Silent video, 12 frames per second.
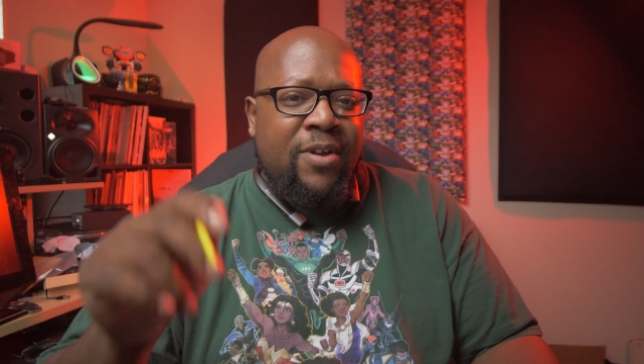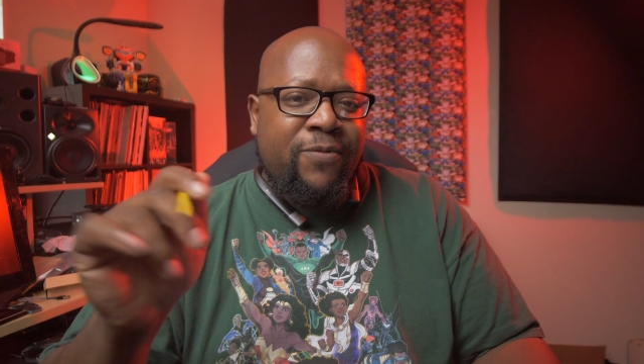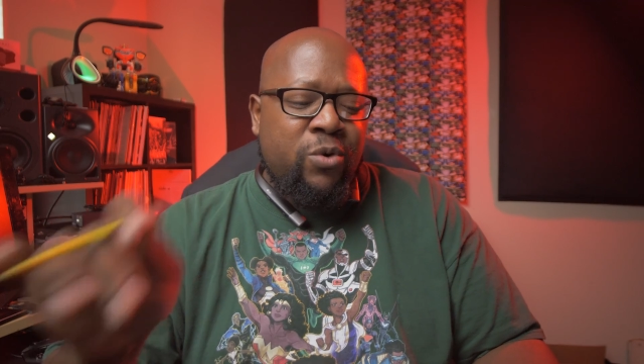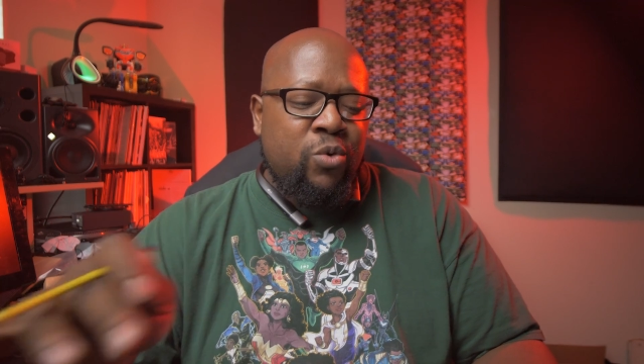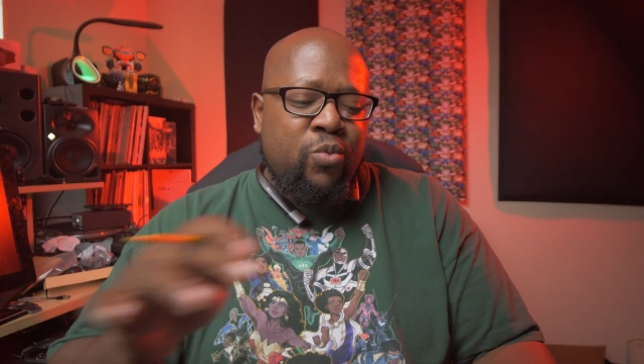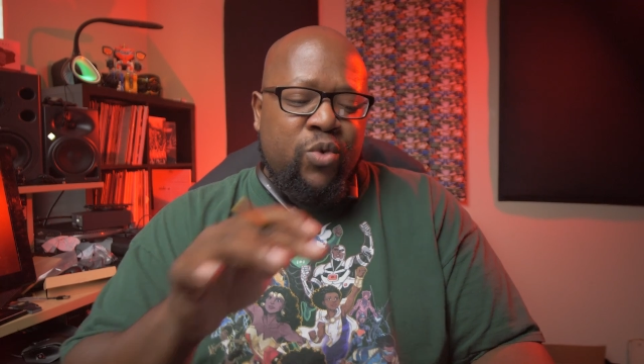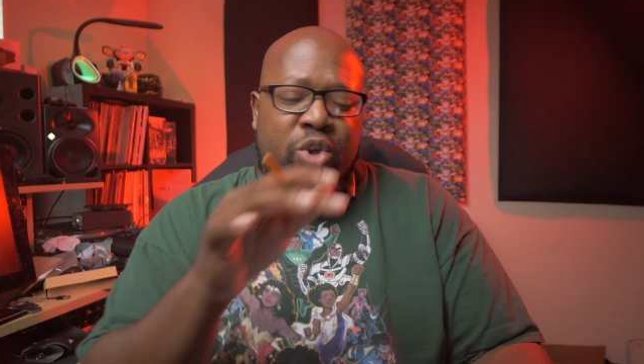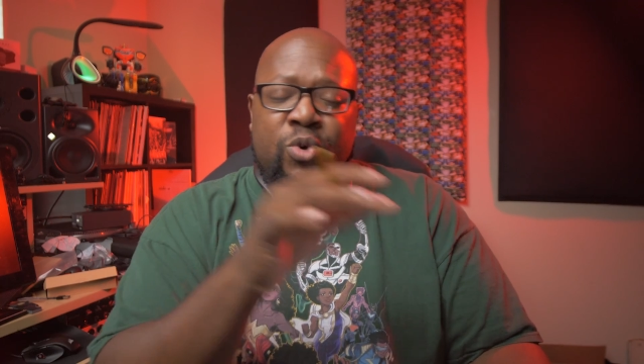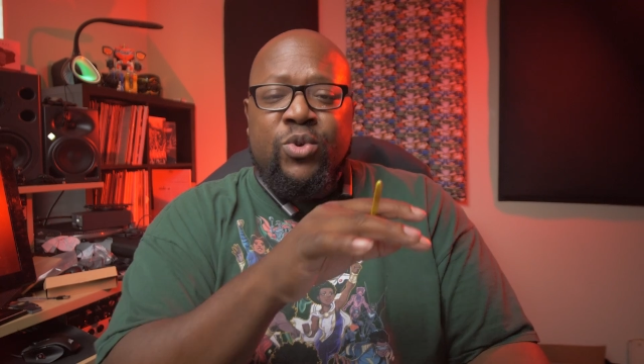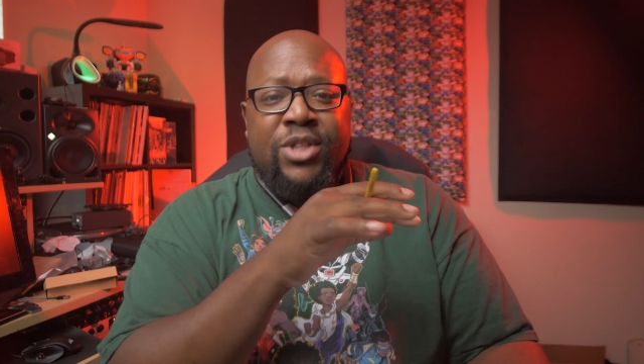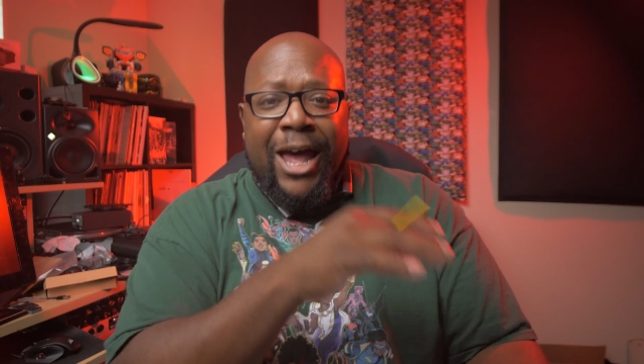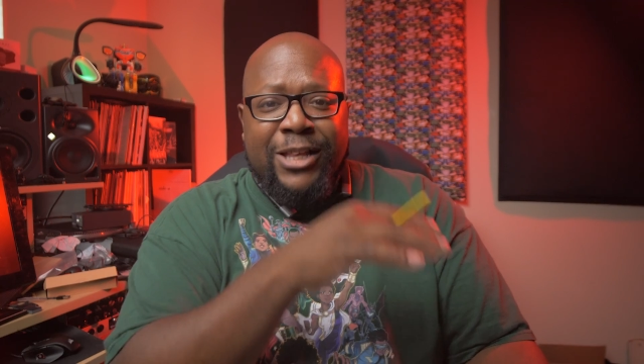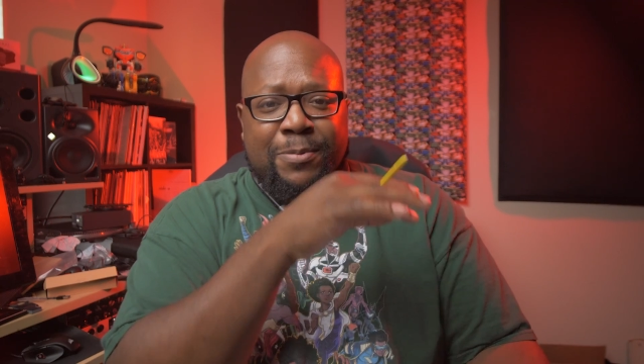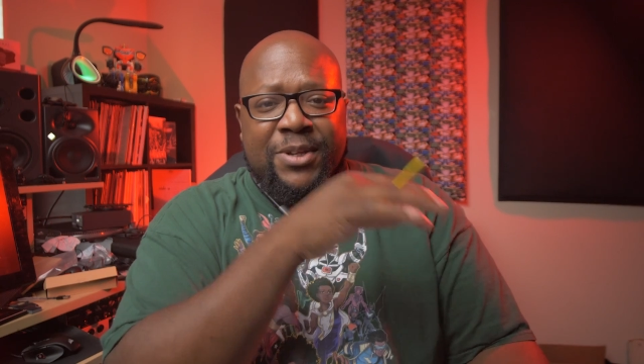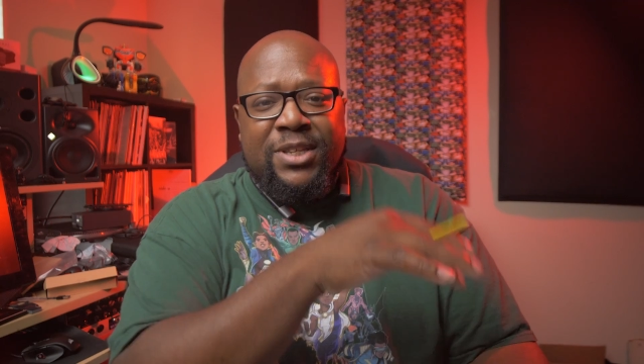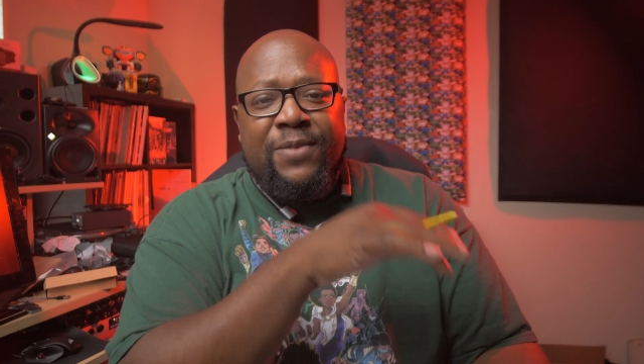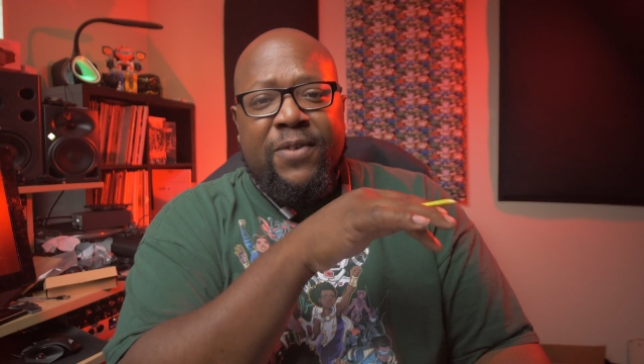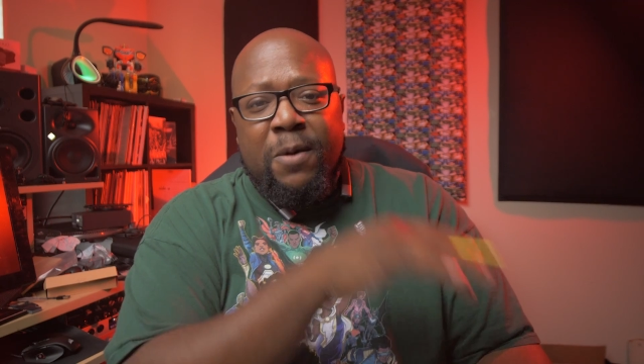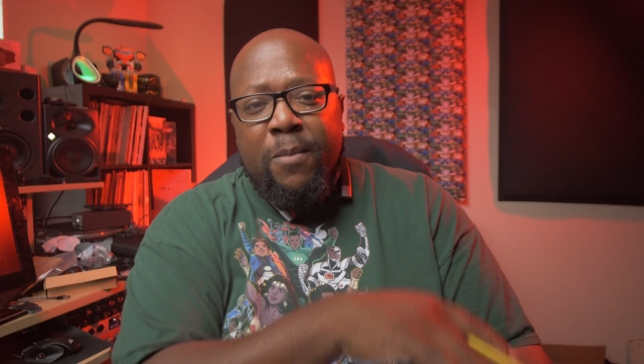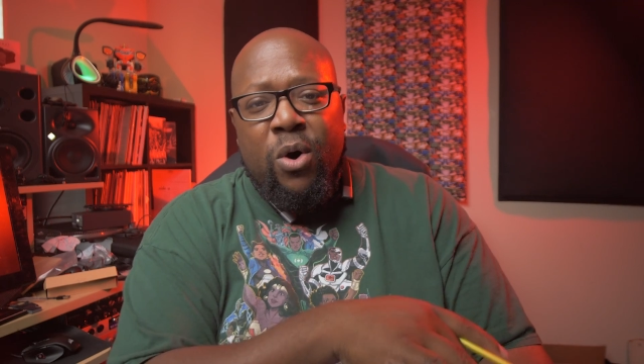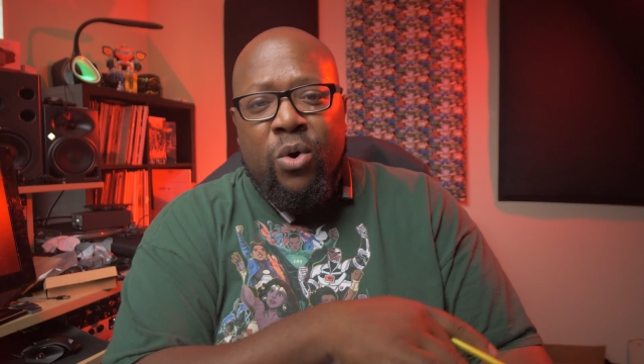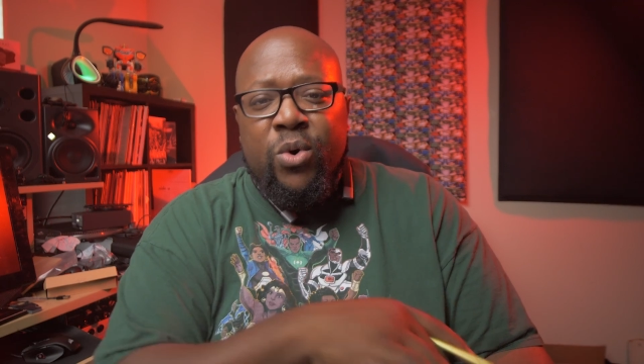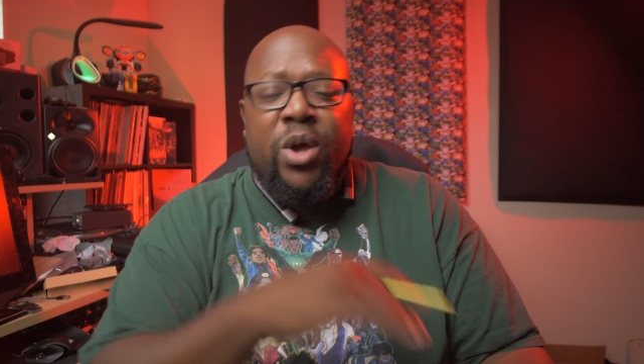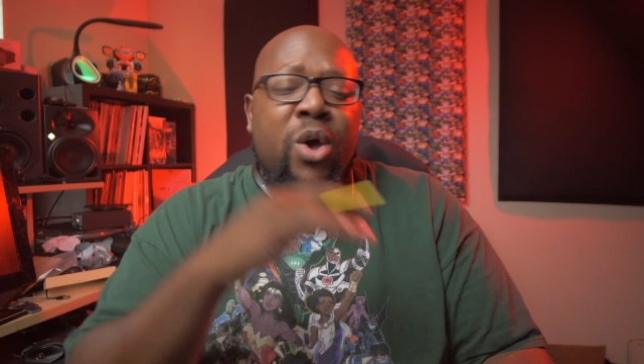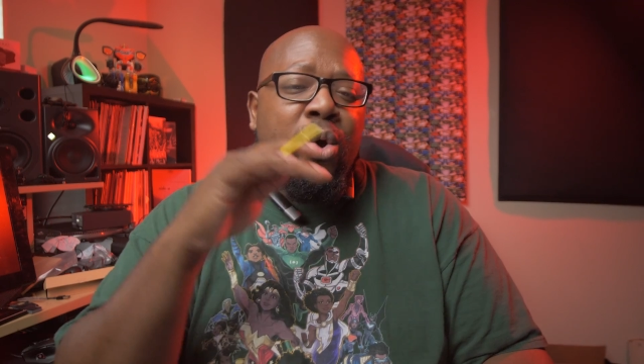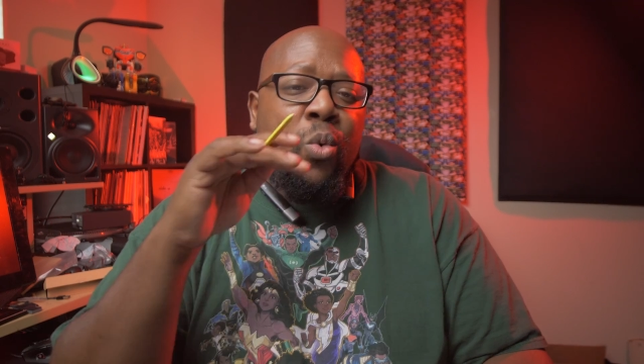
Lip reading: if you use that specific mode,